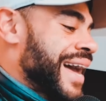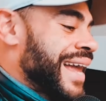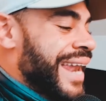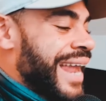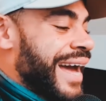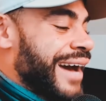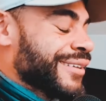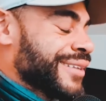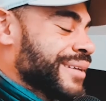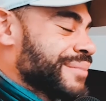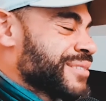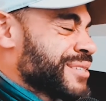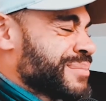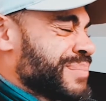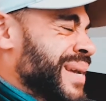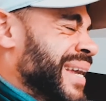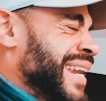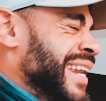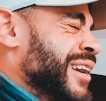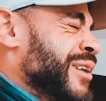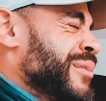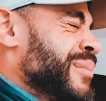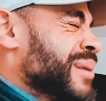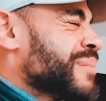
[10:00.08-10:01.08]
allowed them to
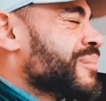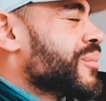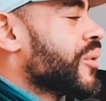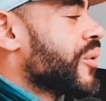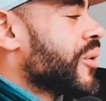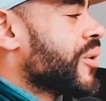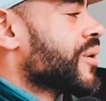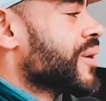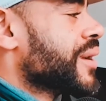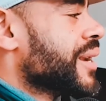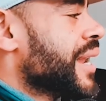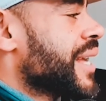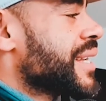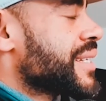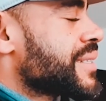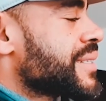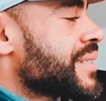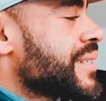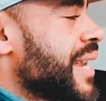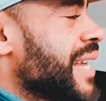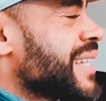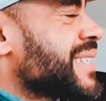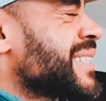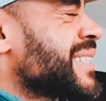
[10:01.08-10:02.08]
be a little bit more less